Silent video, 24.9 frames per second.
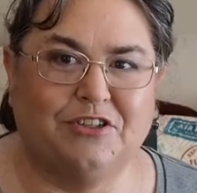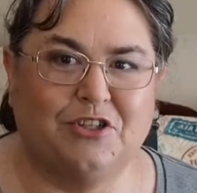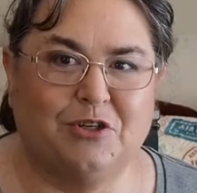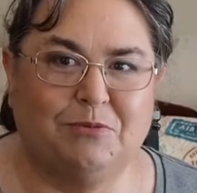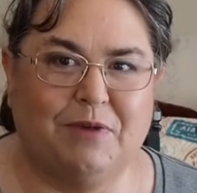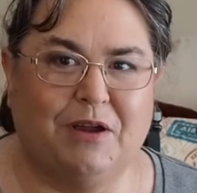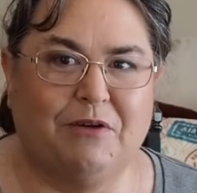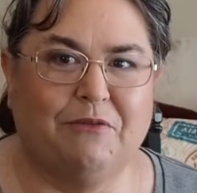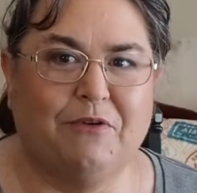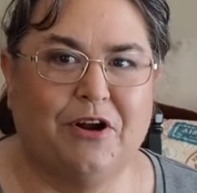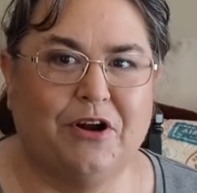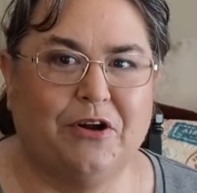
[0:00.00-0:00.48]
you
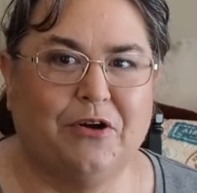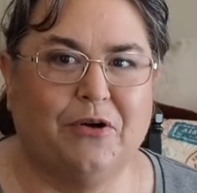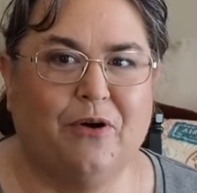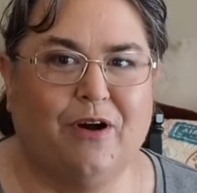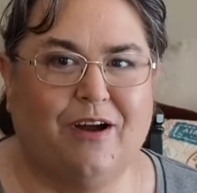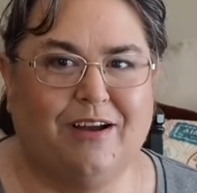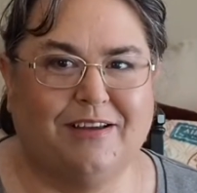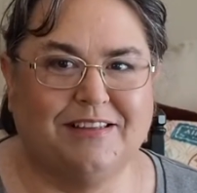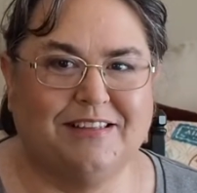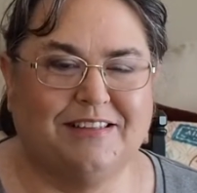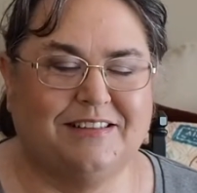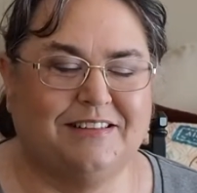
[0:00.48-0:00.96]
may run
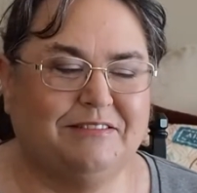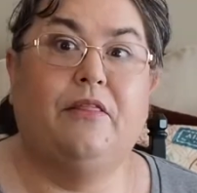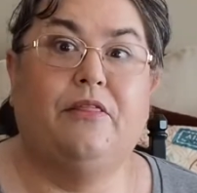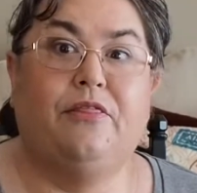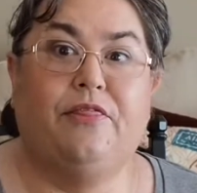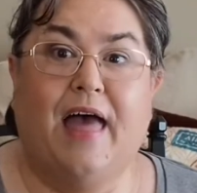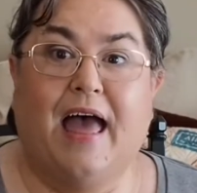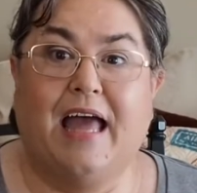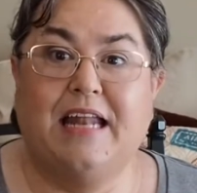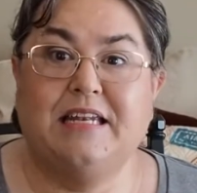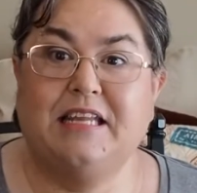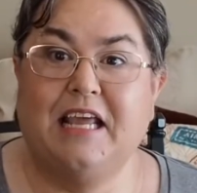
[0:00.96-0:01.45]
across.
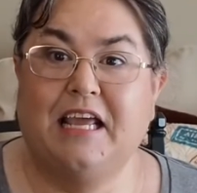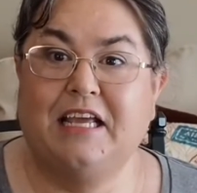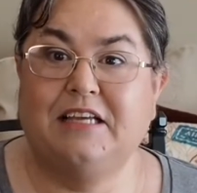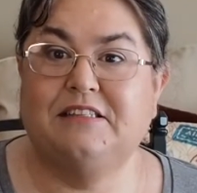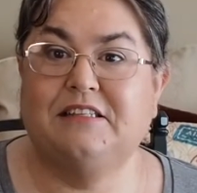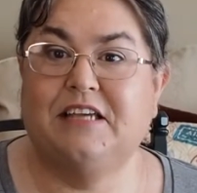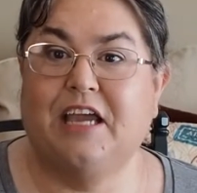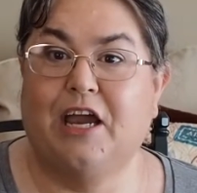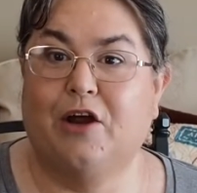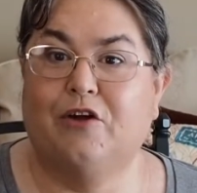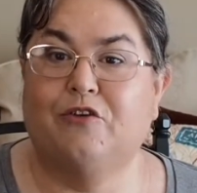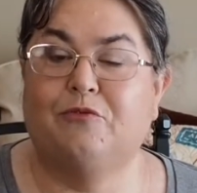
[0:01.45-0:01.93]
That takes
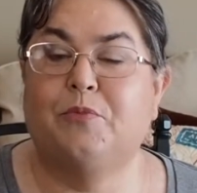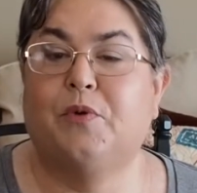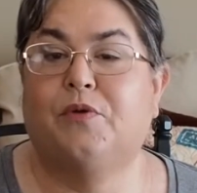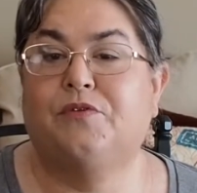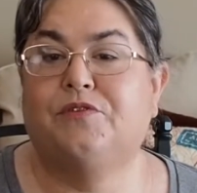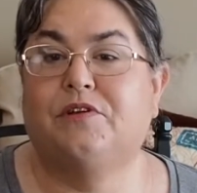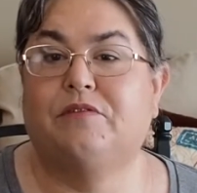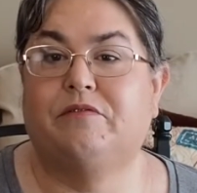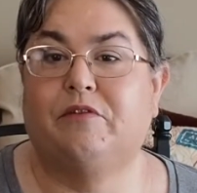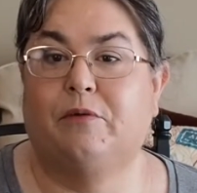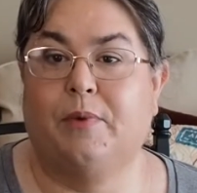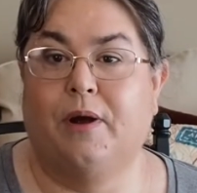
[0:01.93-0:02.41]
care of
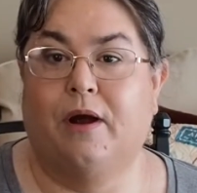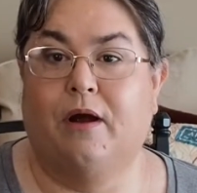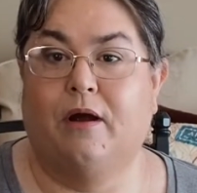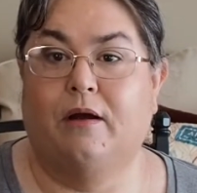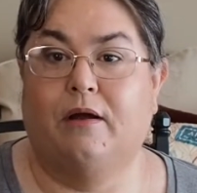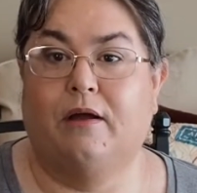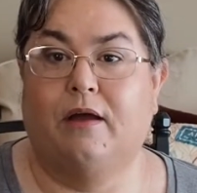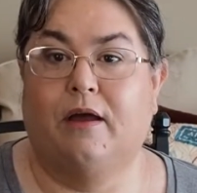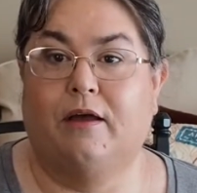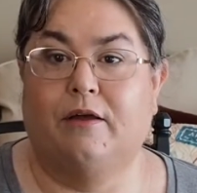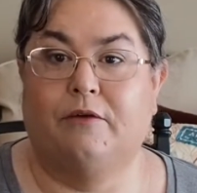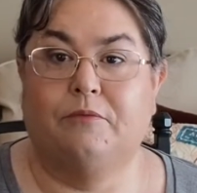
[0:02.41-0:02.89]
most of
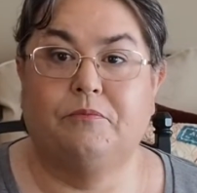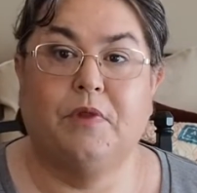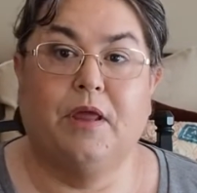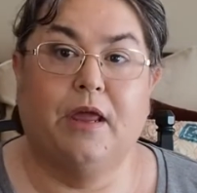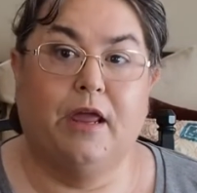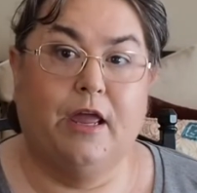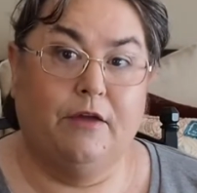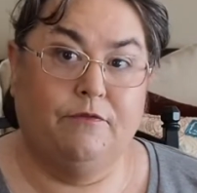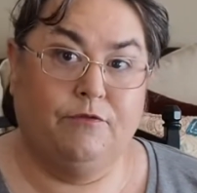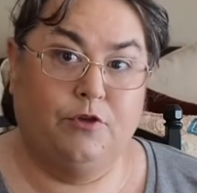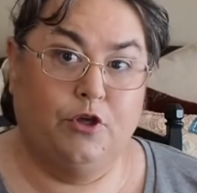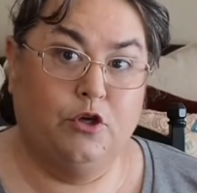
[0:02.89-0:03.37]
America.
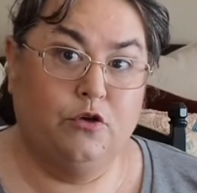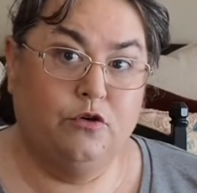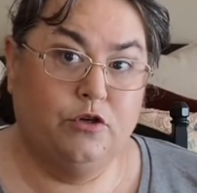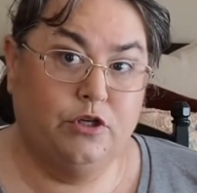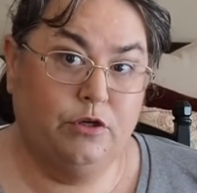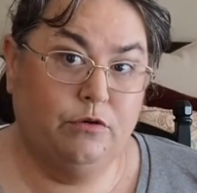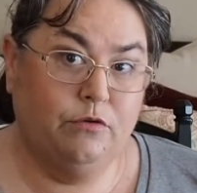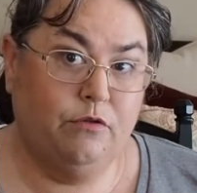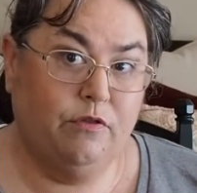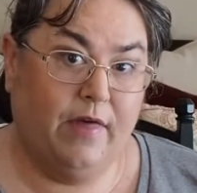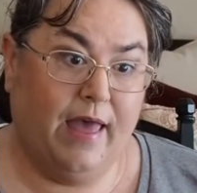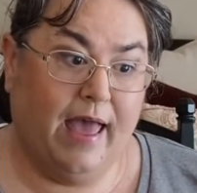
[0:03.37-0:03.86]
If you
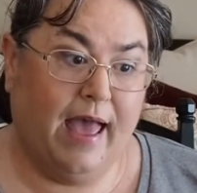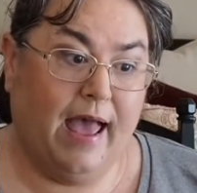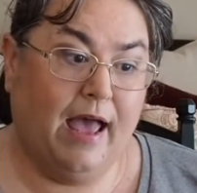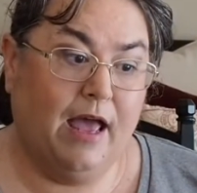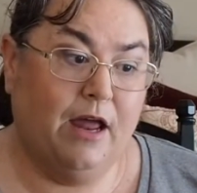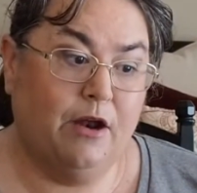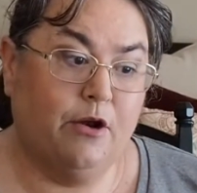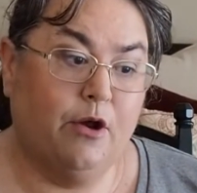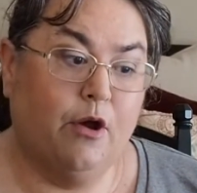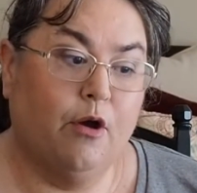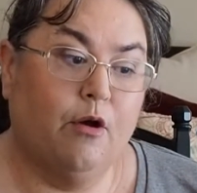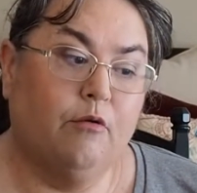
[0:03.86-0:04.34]
do
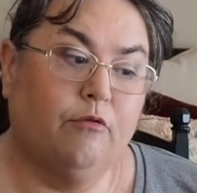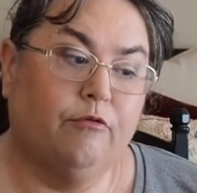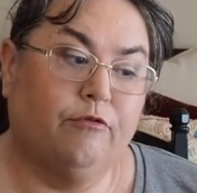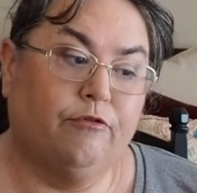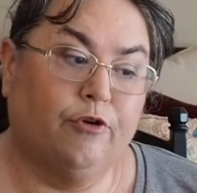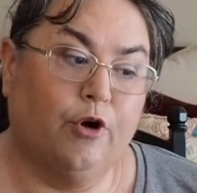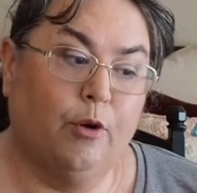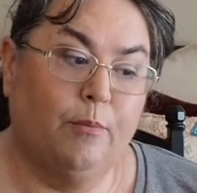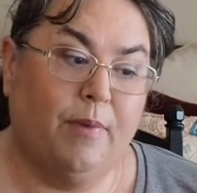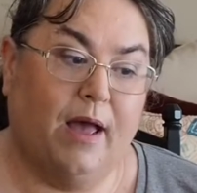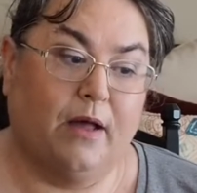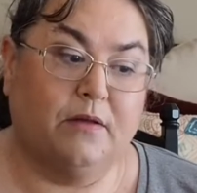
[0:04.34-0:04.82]
that
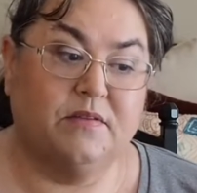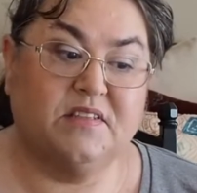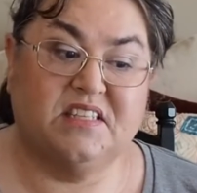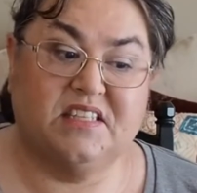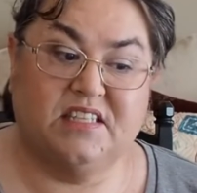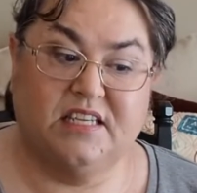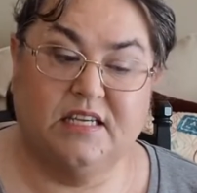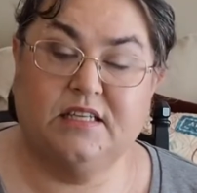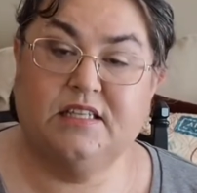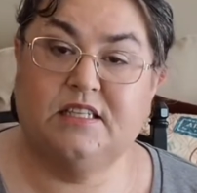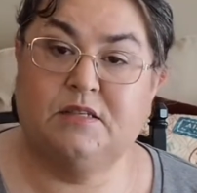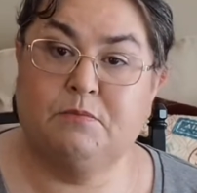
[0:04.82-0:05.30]
for about
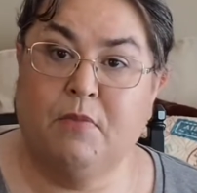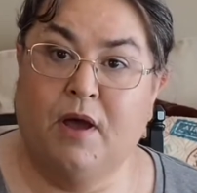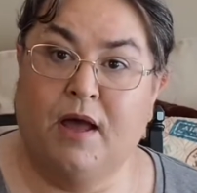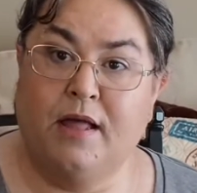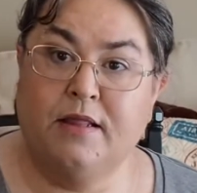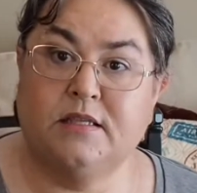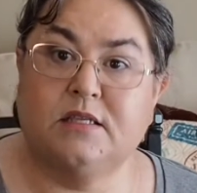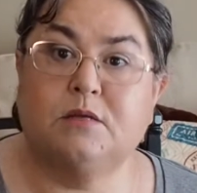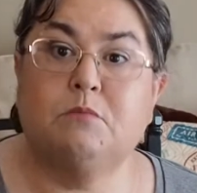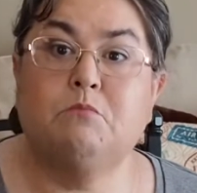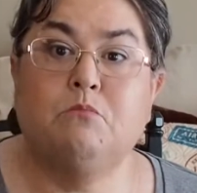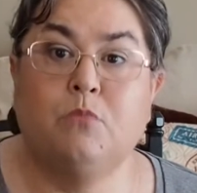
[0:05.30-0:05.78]
6
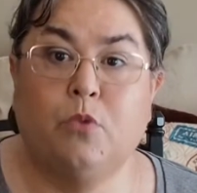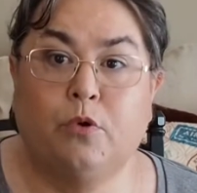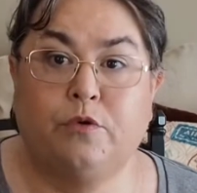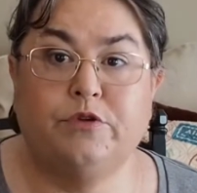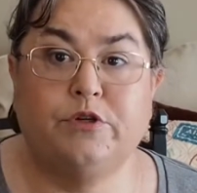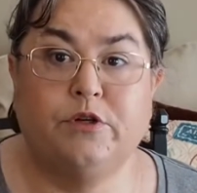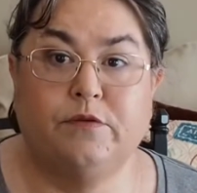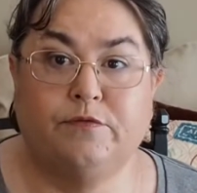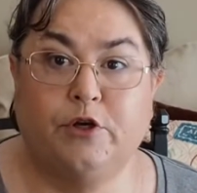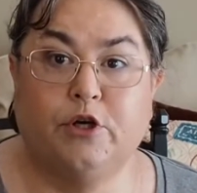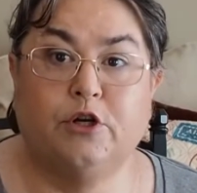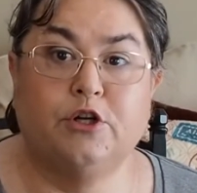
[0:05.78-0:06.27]
months,
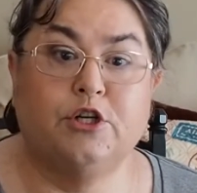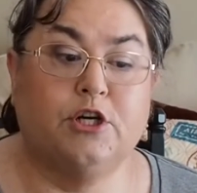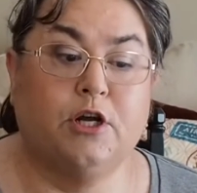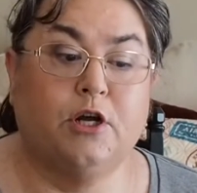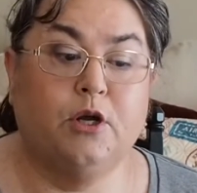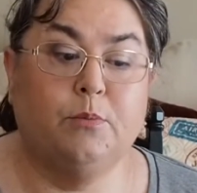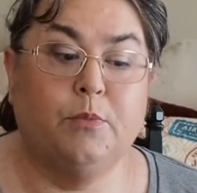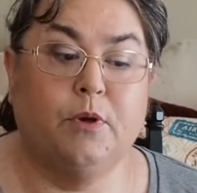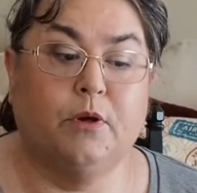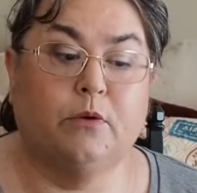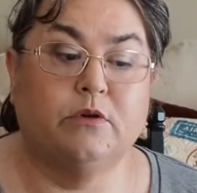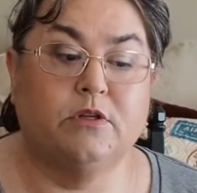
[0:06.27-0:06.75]
most of your
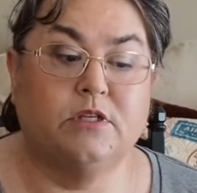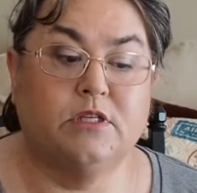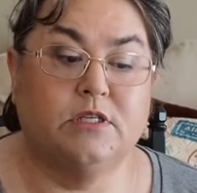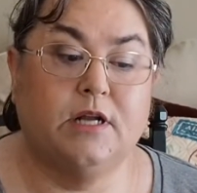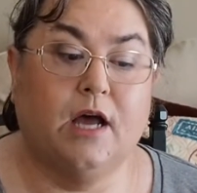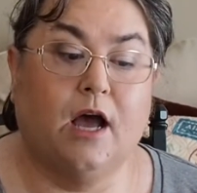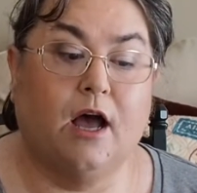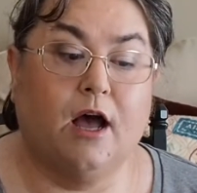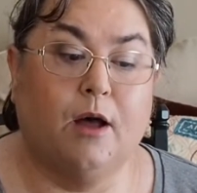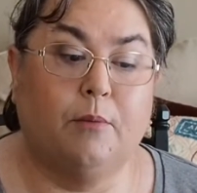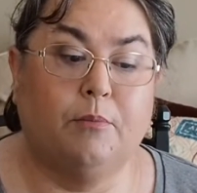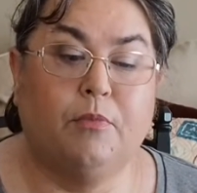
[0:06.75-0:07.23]
junk mail will
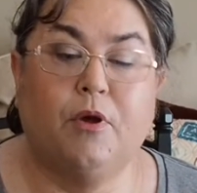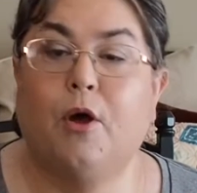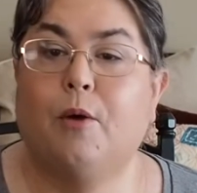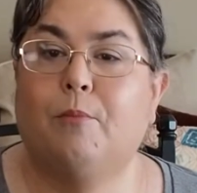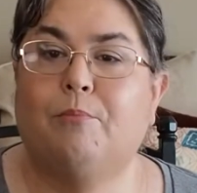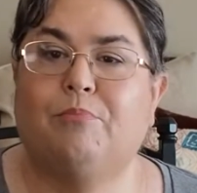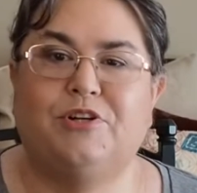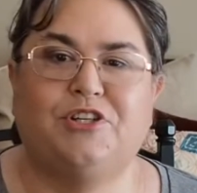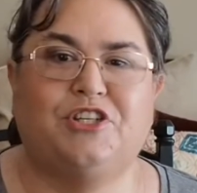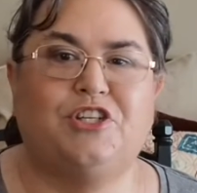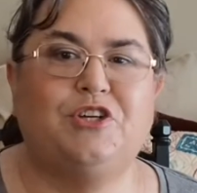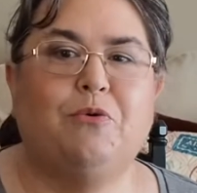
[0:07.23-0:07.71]
stop.
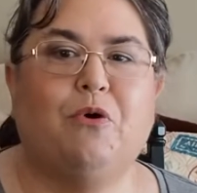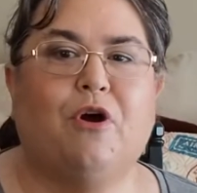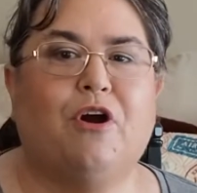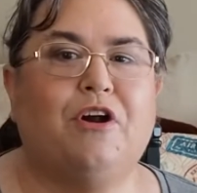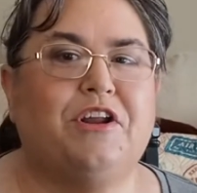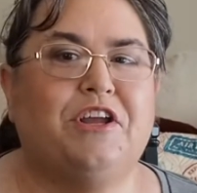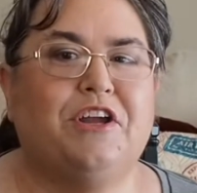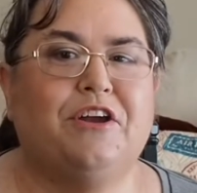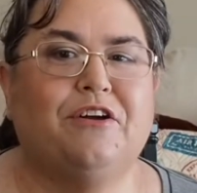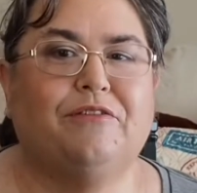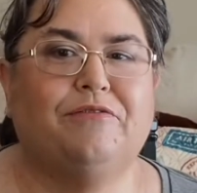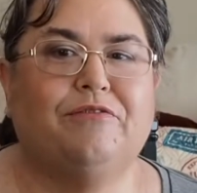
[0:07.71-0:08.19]
But you aren't
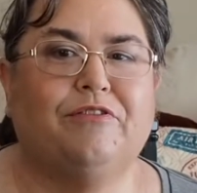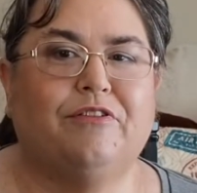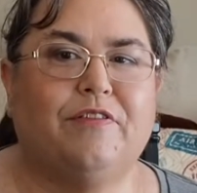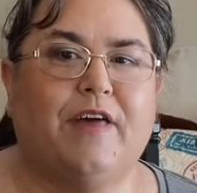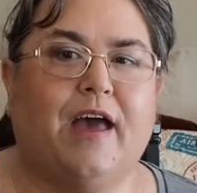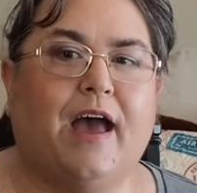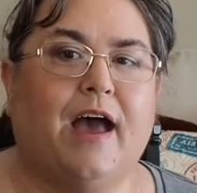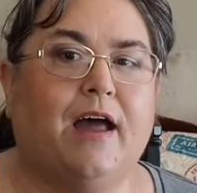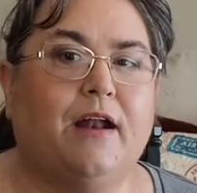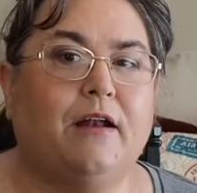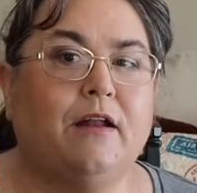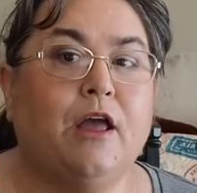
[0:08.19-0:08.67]
here for
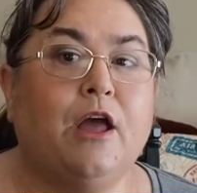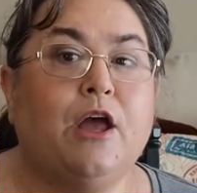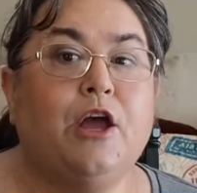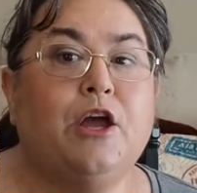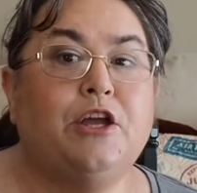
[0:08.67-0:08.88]
that.